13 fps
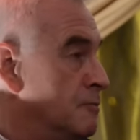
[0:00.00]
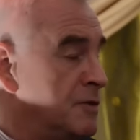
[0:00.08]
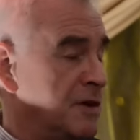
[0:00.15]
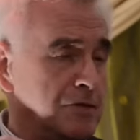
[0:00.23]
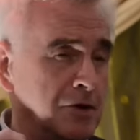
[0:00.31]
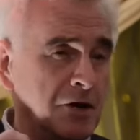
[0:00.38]

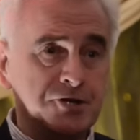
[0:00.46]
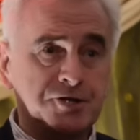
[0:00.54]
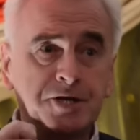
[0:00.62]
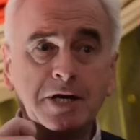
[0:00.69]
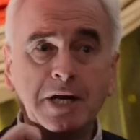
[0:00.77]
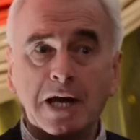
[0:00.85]
We've not
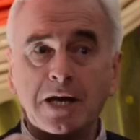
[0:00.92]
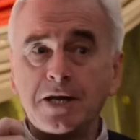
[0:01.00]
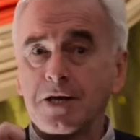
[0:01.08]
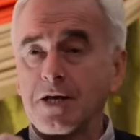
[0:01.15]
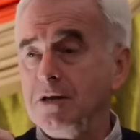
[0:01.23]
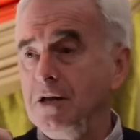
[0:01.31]
seen
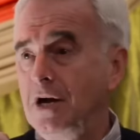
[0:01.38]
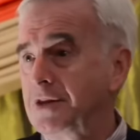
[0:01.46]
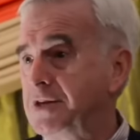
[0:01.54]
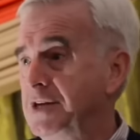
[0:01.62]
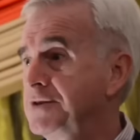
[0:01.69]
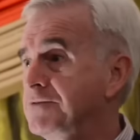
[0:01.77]
anything
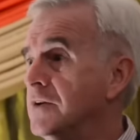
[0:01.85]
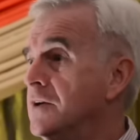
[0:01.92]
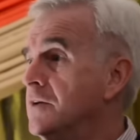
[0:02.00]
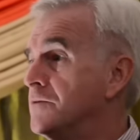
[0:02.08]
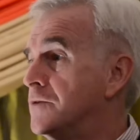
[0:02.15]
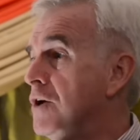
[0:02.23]
like this
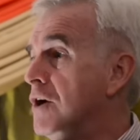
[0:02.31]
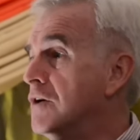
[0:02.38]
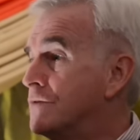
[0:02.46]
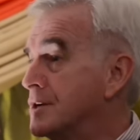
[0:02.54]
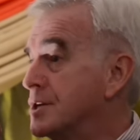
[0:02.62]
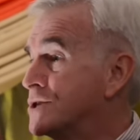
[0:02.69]
for
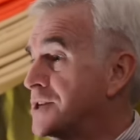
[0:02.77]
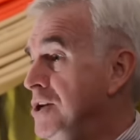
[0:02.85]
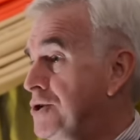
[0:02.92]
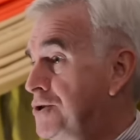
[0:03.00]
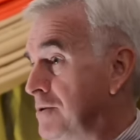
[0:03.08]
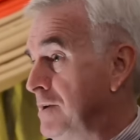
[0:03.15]
over a
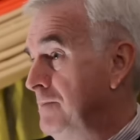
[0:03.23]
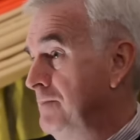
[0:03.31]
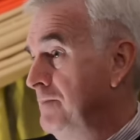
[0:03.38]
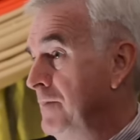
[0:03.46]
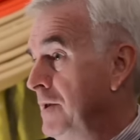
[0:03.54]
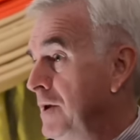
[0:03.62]
century,
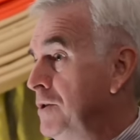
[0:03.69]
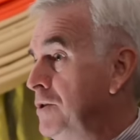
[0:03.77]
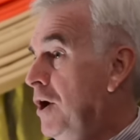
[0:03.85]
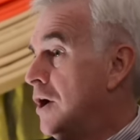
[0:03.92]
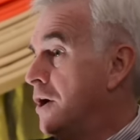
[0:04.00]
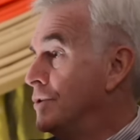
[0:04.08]

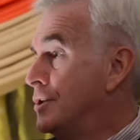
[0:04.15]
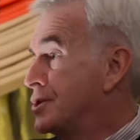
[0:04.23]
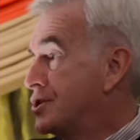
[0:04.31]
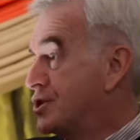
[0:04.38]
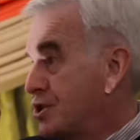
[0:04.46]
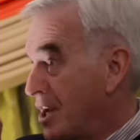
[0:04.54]
not on
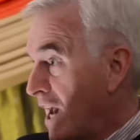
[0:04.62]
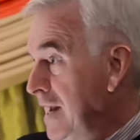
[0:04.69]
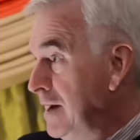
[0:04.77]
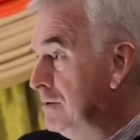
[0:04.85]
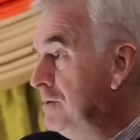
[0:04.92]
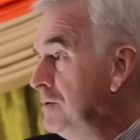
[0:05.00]
the
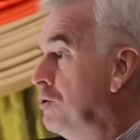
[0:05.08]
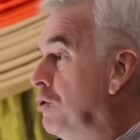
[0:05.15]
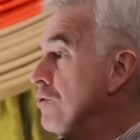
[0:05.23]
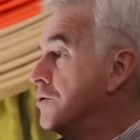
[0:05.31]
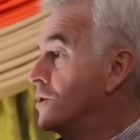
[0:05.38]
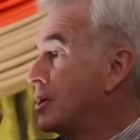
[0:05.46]
scale
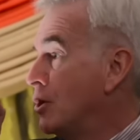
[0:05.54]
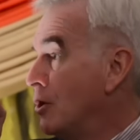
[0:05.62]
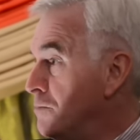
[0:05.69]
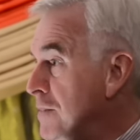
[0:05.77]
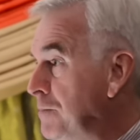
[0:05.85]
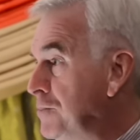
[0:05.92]
or the
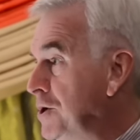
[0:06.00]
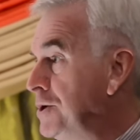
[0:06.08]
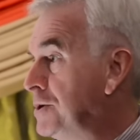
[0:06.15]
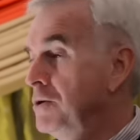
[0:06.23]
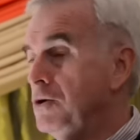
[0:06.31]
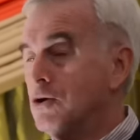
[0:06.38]

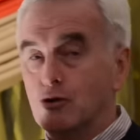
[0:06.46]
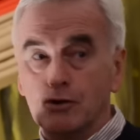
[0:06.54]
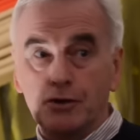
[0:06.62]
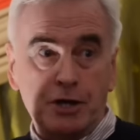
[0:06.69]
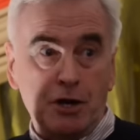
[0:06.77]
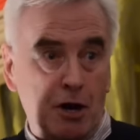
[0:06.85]
commitment
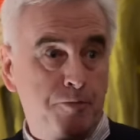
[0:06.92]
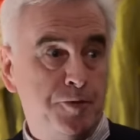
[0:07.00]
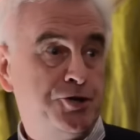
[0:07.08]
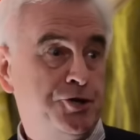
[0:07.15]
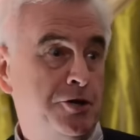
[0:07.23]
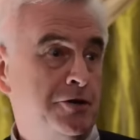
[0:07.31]
or the
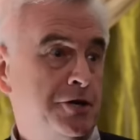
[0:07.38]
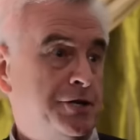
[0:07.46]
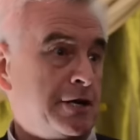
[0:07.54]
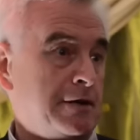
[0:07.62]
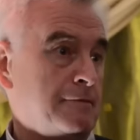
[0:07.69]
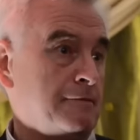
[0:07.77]
opportunity.